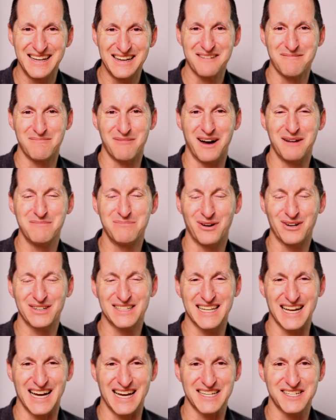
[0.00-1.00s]
my
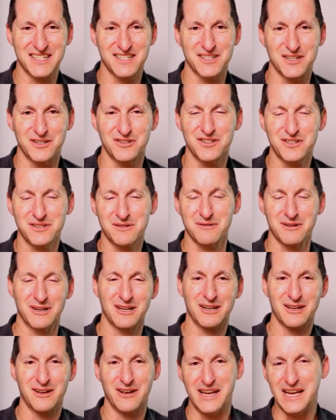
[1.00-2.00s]
podcast. So just
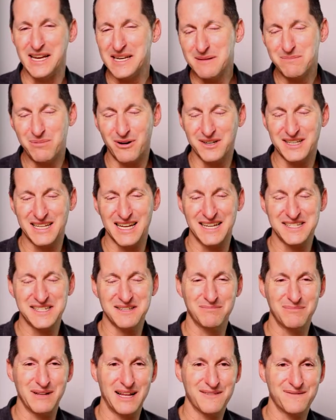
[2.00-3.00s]
any podcasting
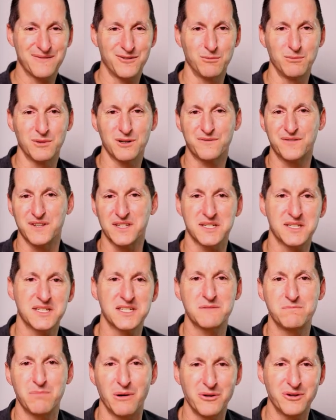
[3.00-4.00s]
platform, look for the
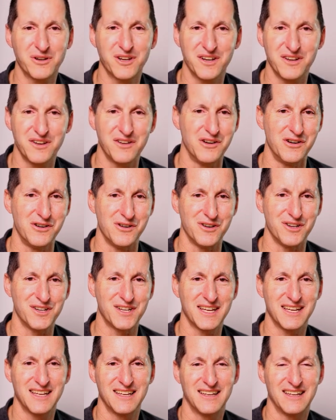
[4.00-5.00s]
Spoken Nerd
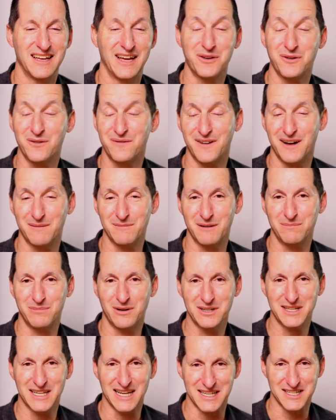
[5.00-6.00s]
and you'll find my
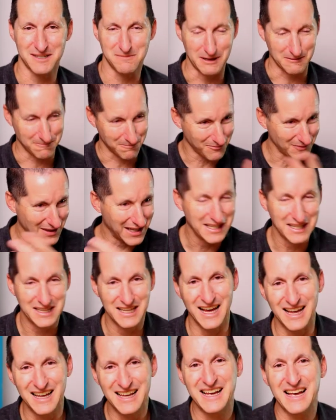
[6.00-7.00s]
podcast. But
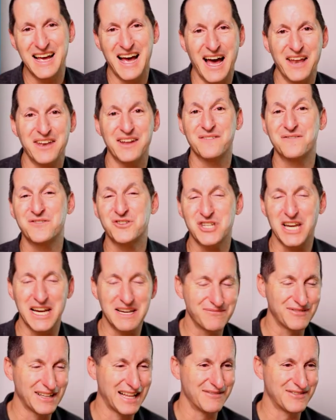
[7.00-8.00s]
enough
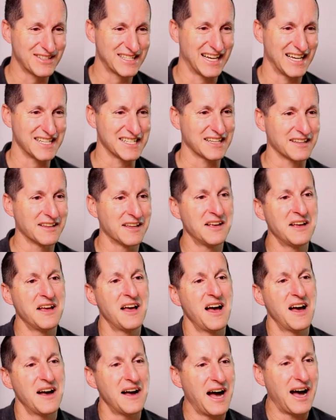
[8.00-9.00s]
shameful advertising.
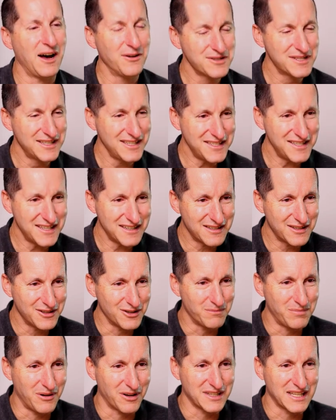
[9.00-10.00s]
I was listening to your
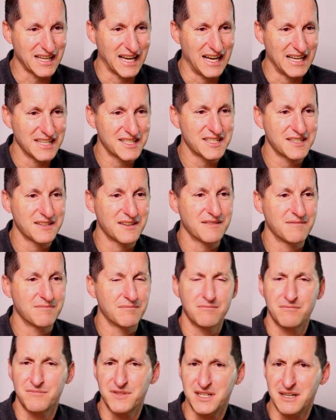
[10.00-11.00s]
podcast.
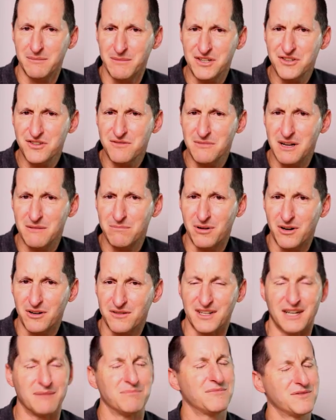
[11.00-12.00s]
Did I mention my pod?
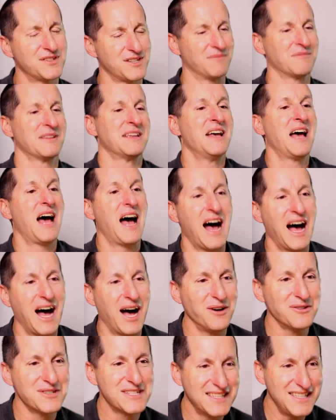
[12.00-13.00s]
No, sorry. I
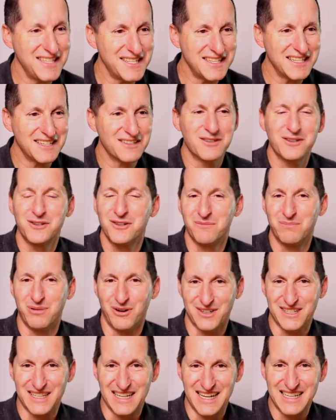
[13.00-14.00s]
was listening to your
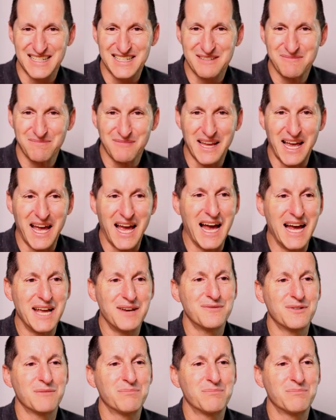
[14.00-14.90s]
podcast and you